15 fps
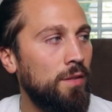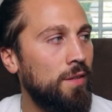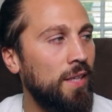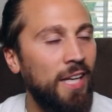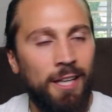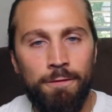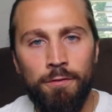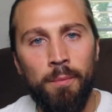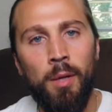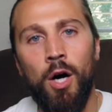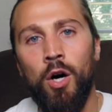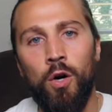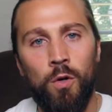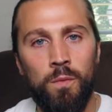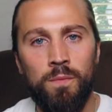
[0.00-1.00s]
Eat from
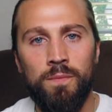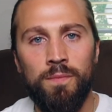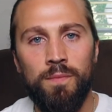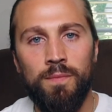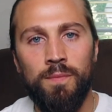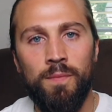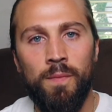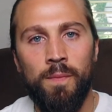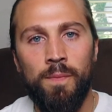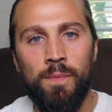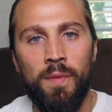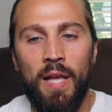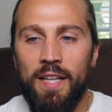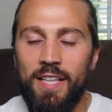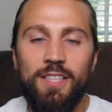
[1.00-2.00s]
home.
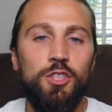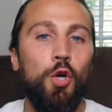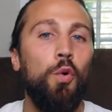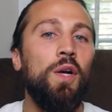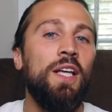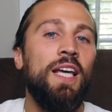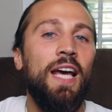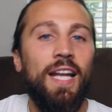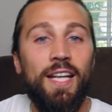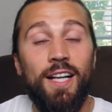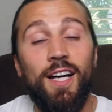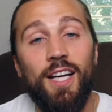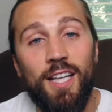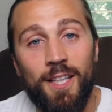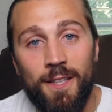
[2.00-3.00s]
And then do it again at
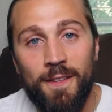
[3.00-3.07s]
night.